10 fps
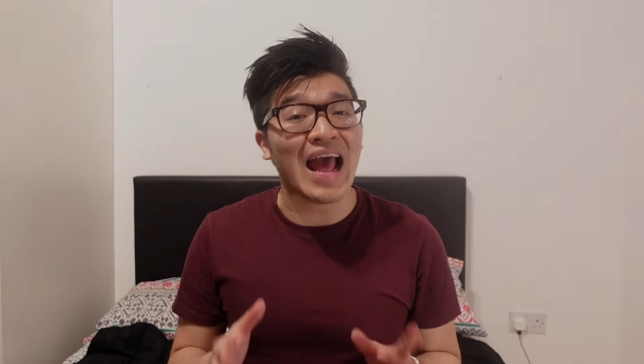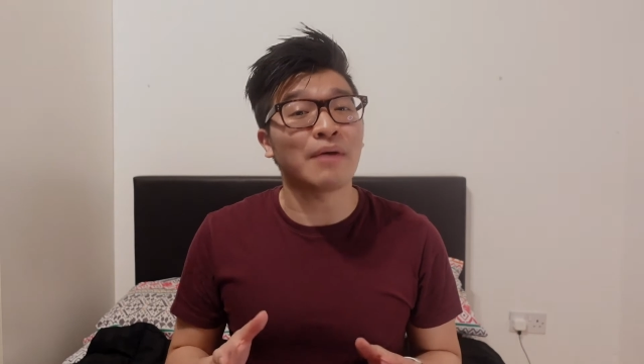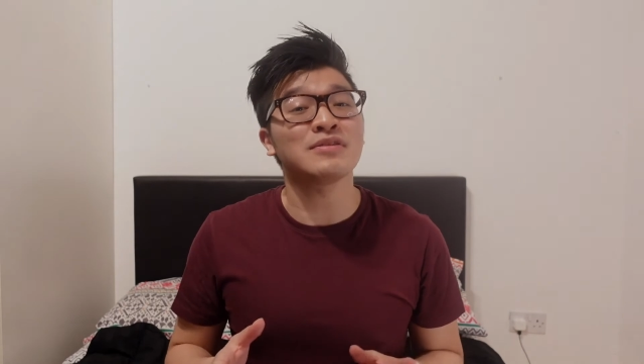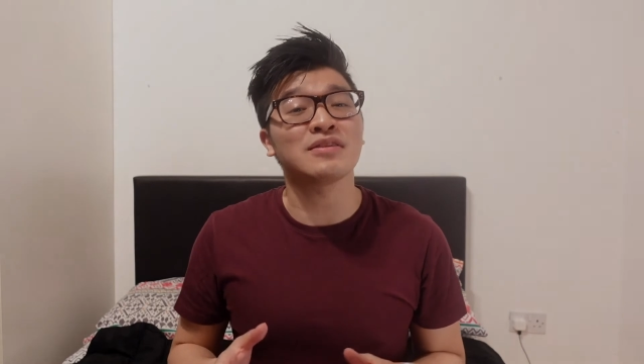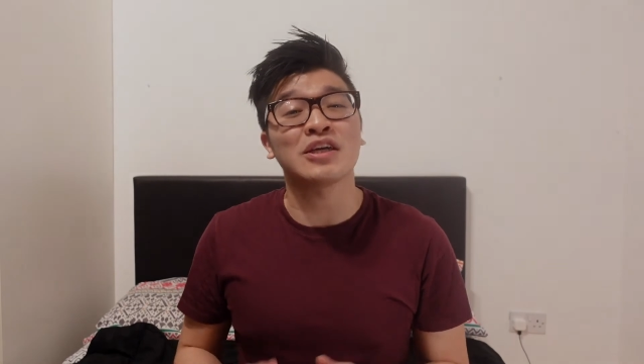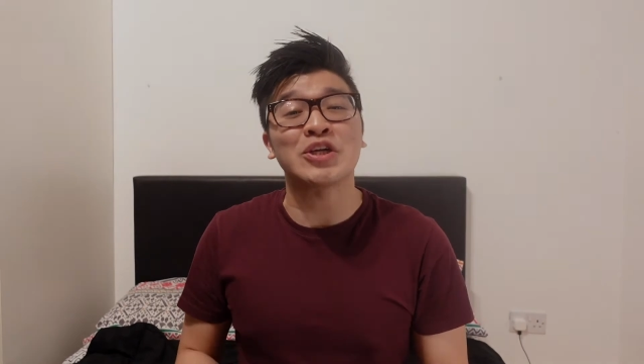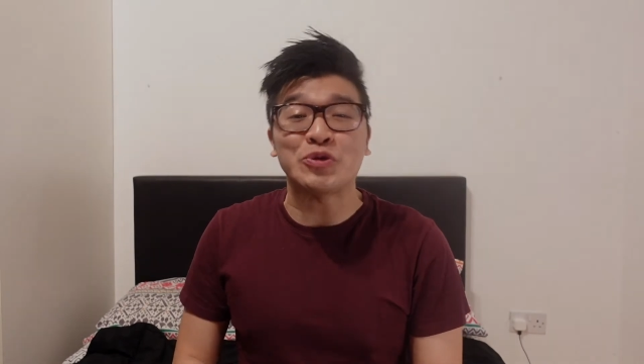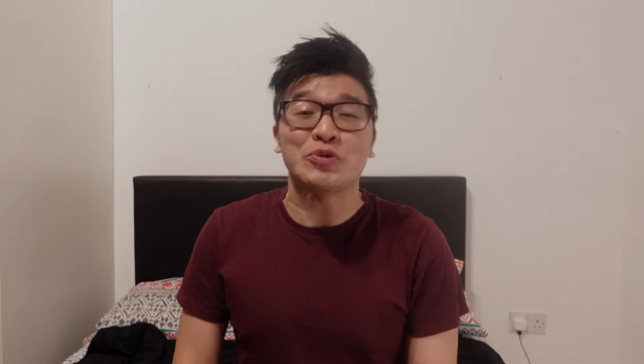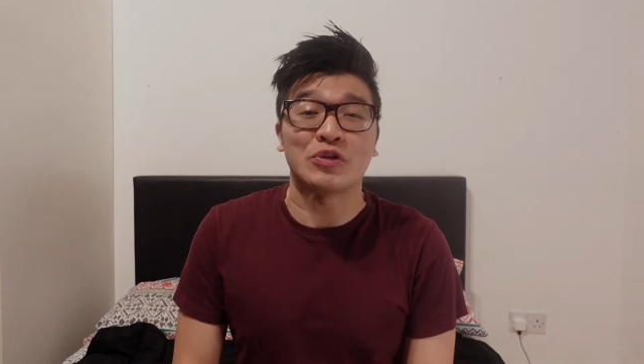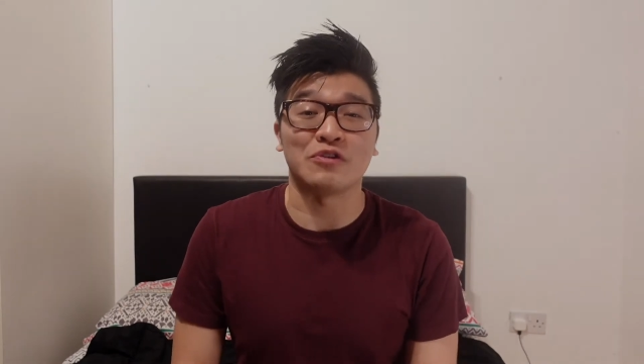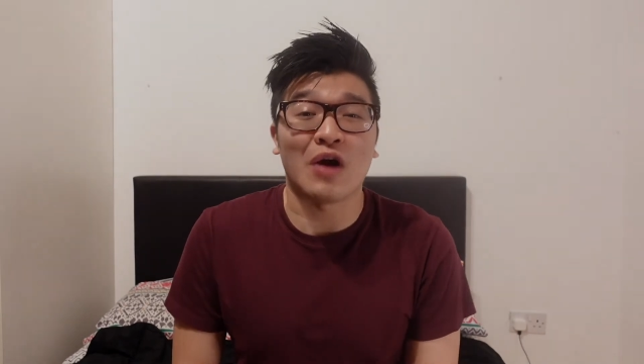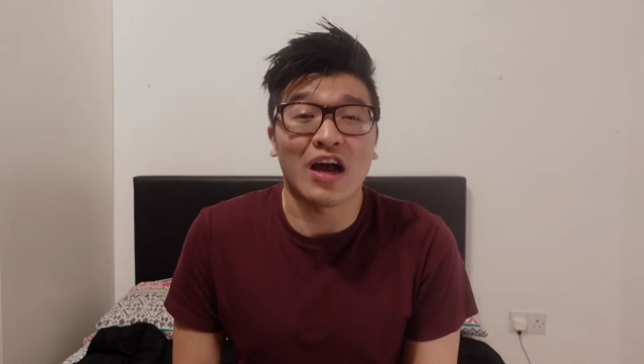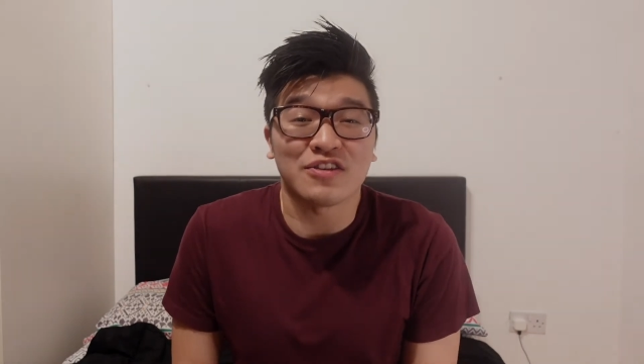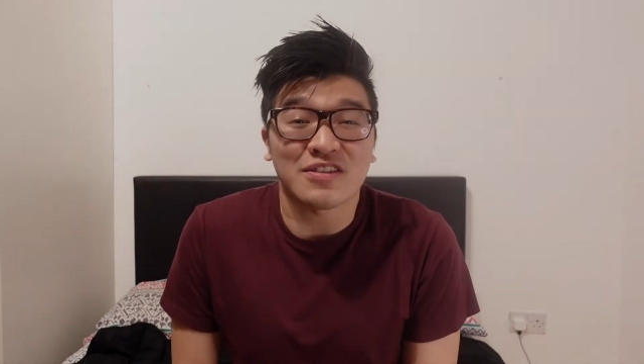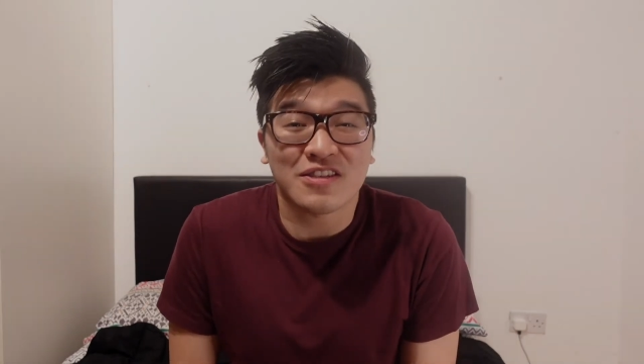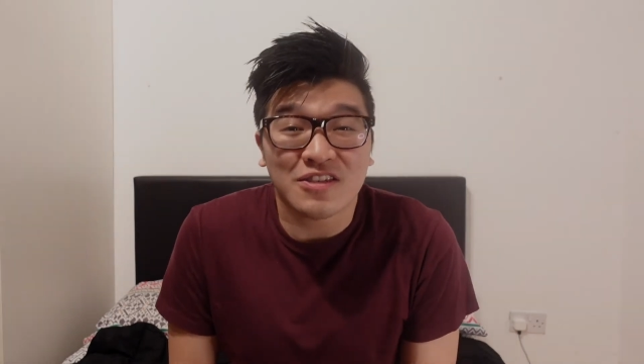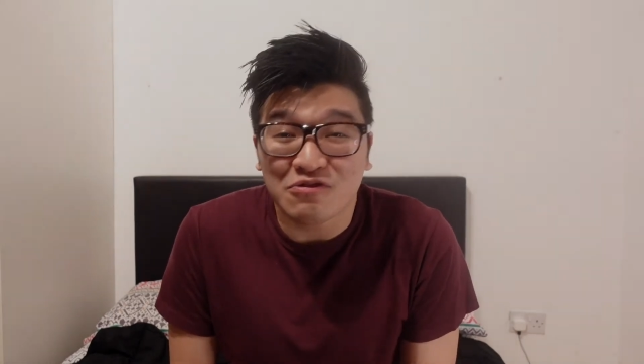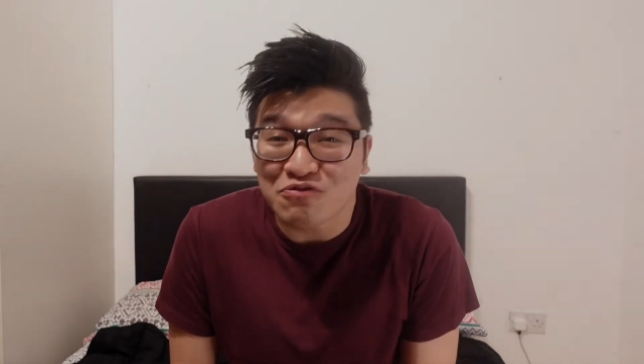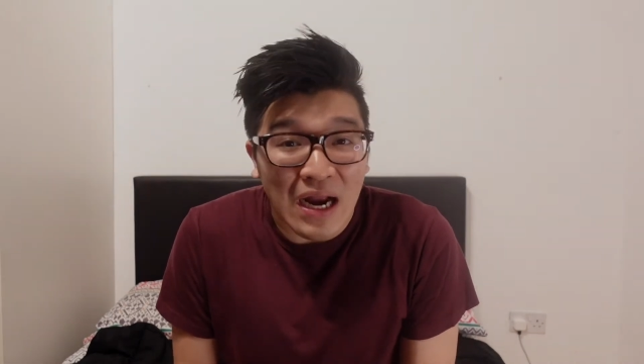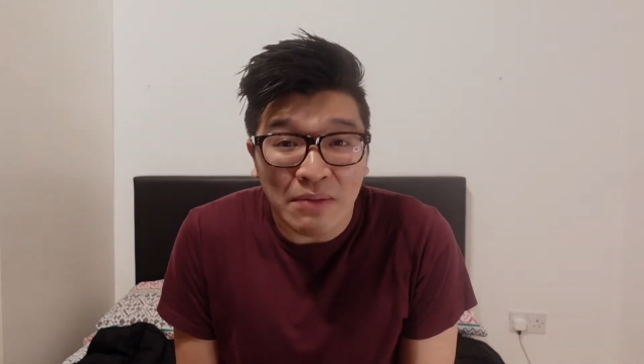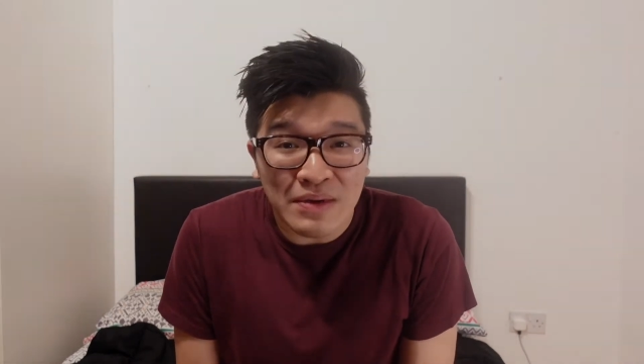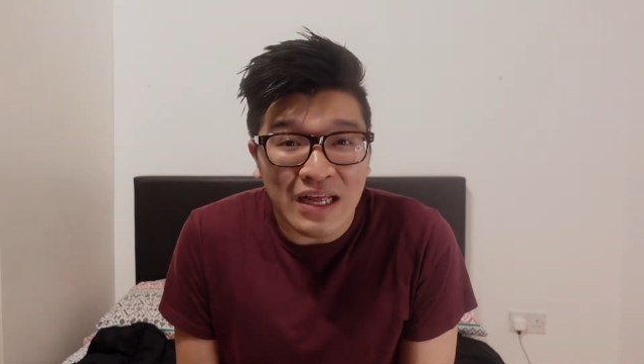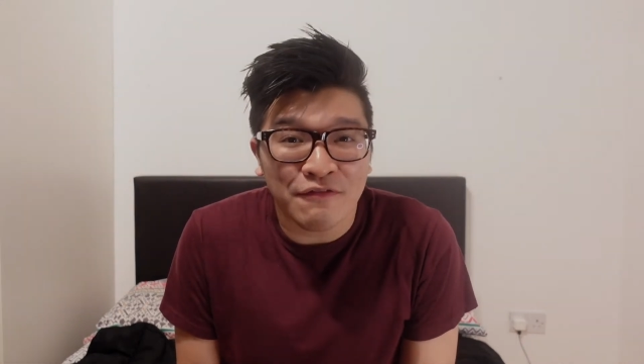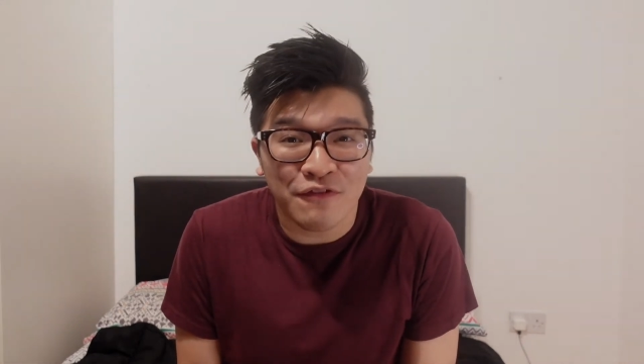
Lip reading: Amazon and Google are just scrambling